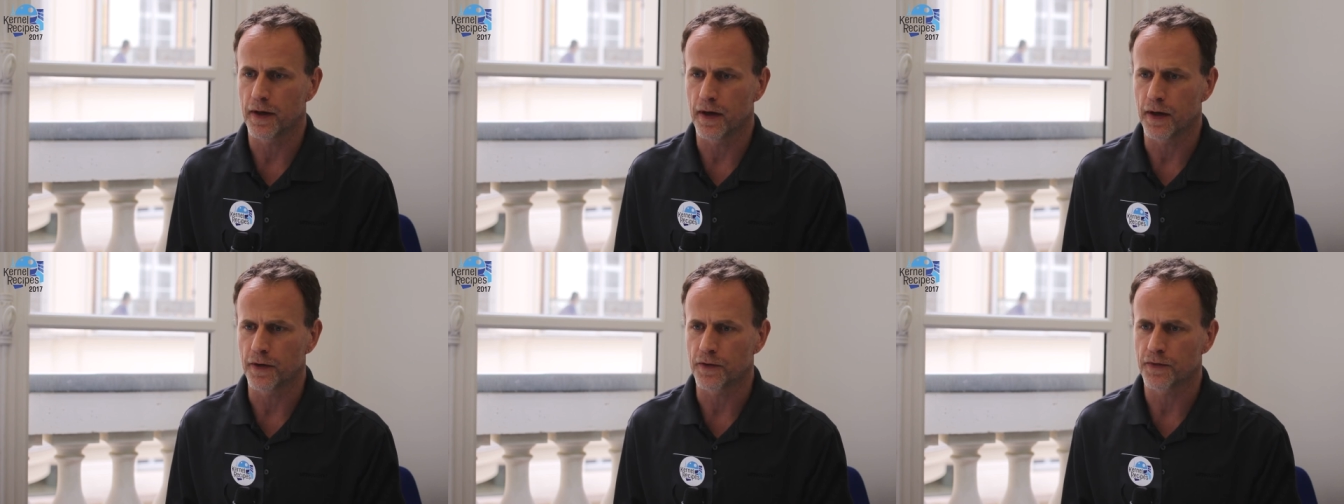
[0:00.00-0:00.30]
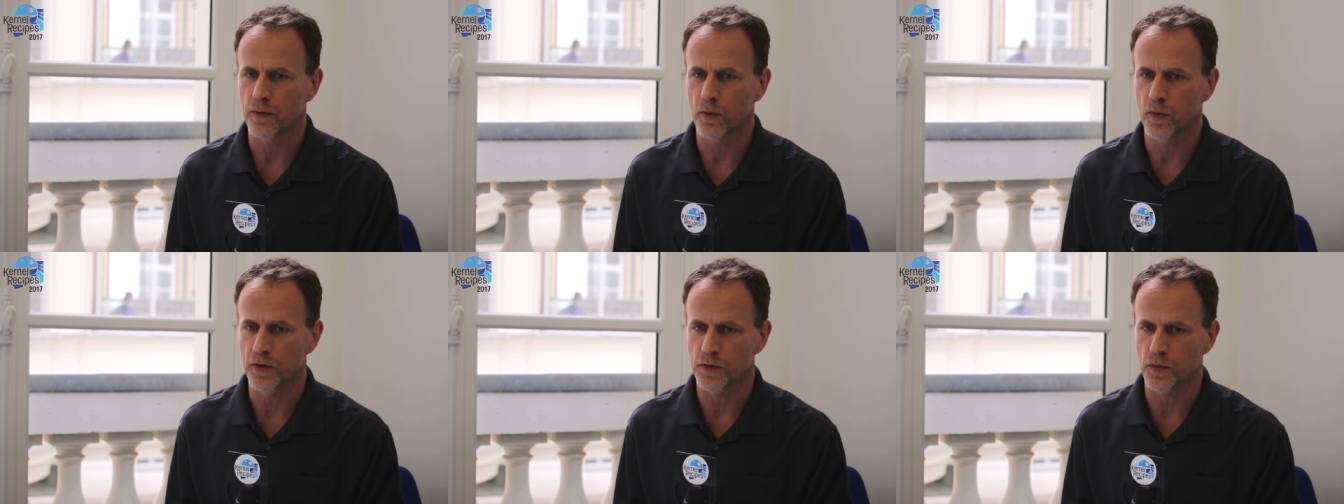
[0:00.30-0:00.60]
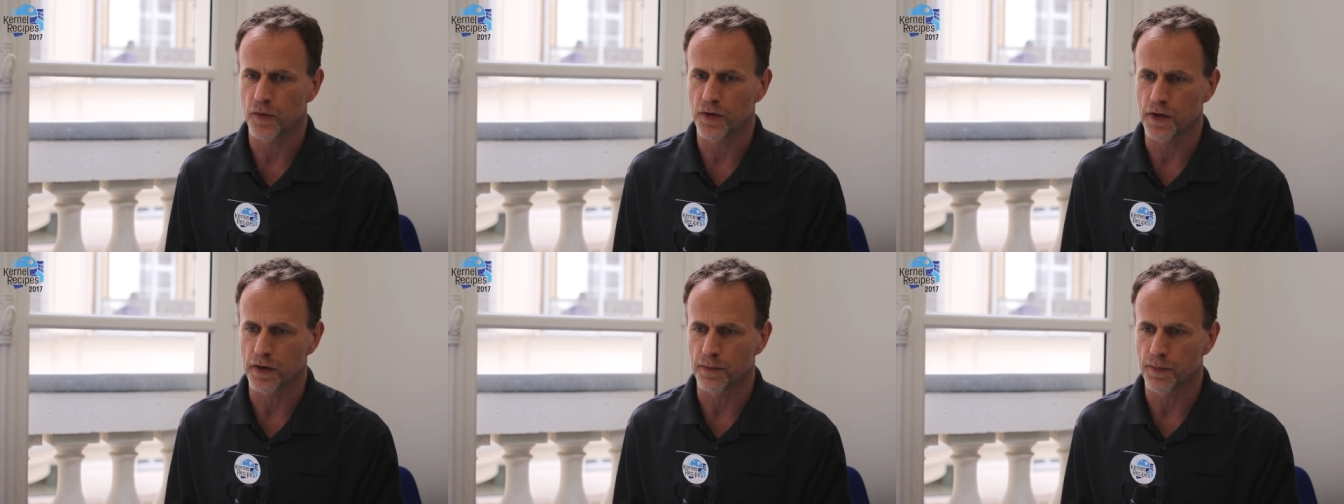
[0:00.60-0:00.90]
uh,
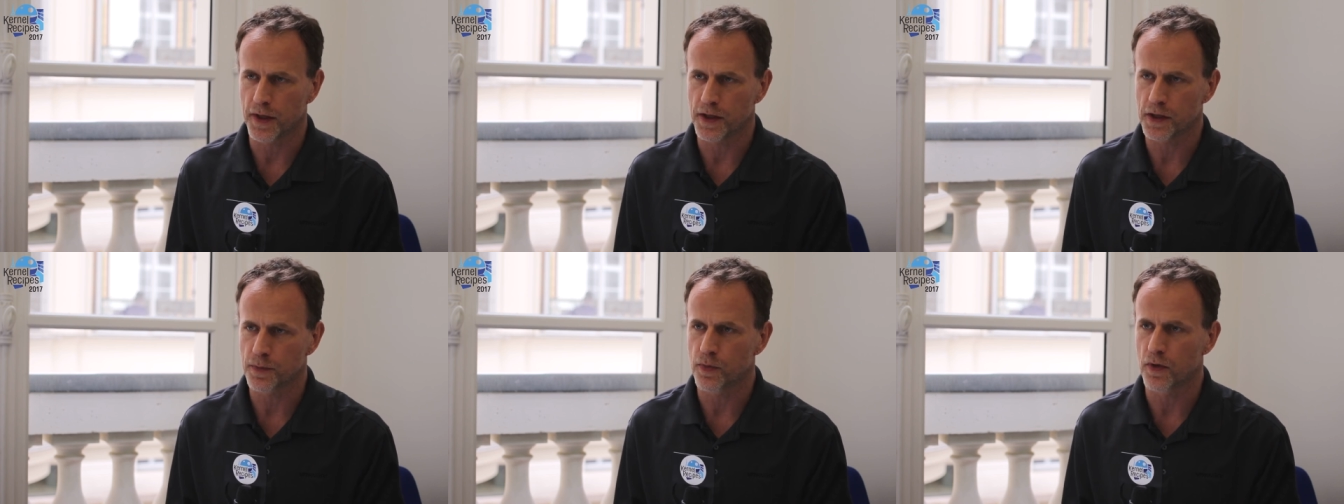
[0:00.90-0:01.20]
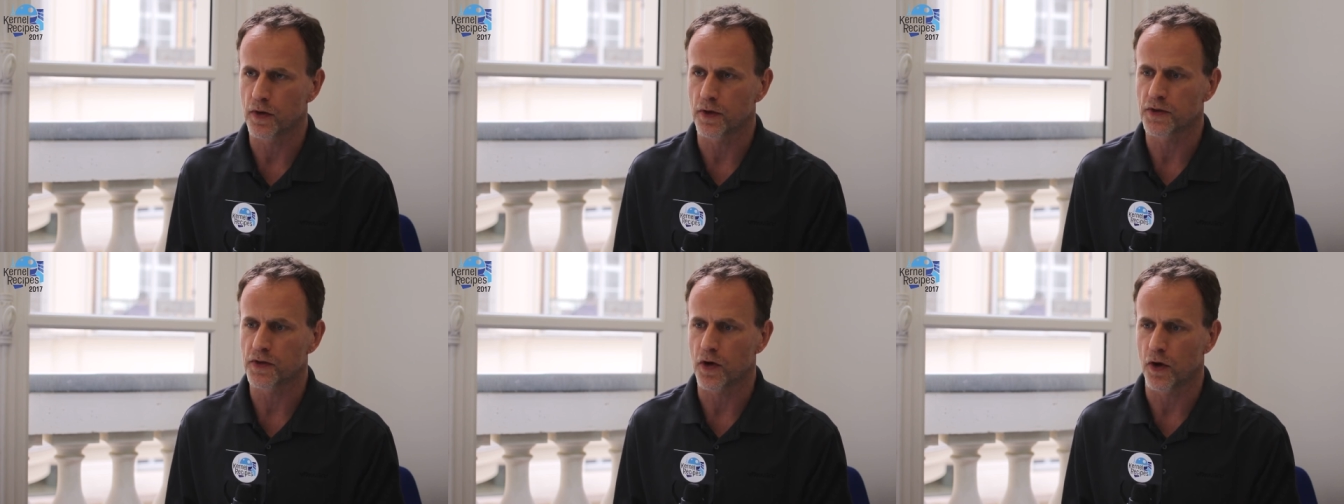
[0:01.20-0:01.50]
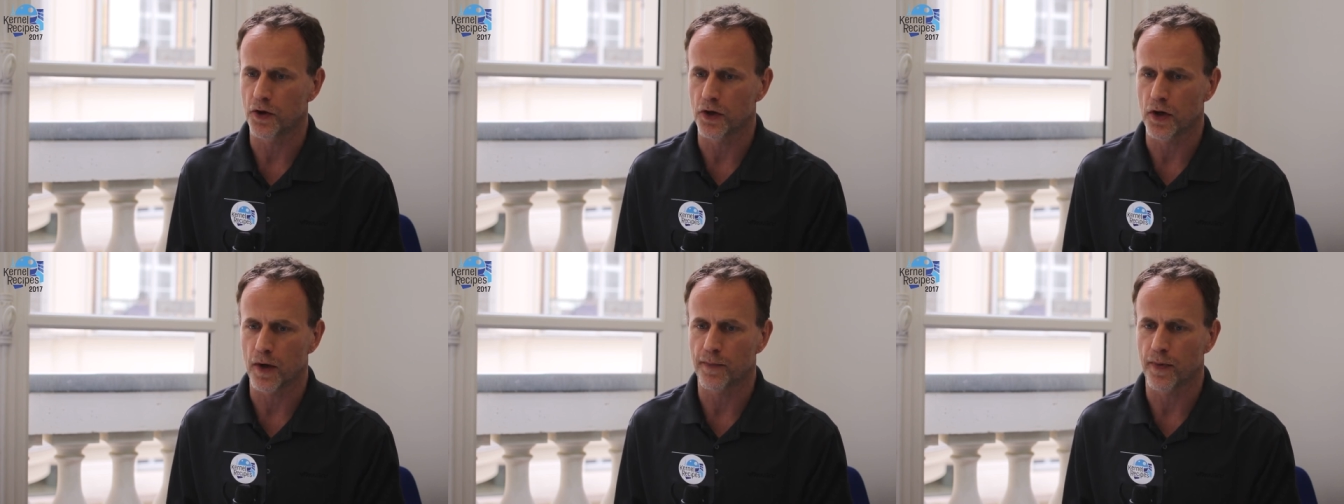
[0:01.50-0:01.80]
which was in Pittsburgh,
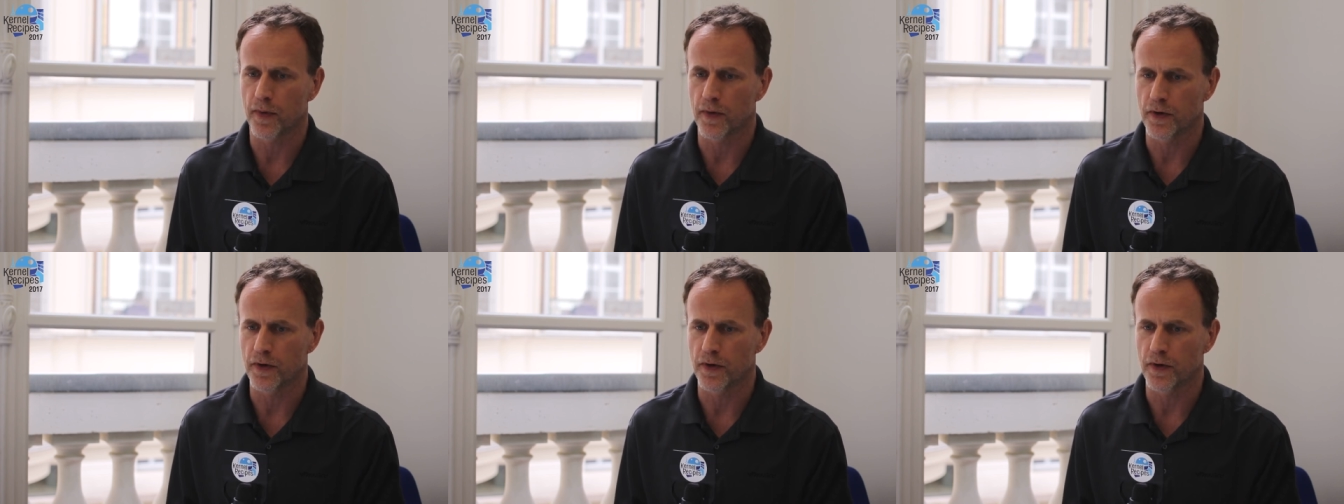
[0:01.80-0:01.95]
started up.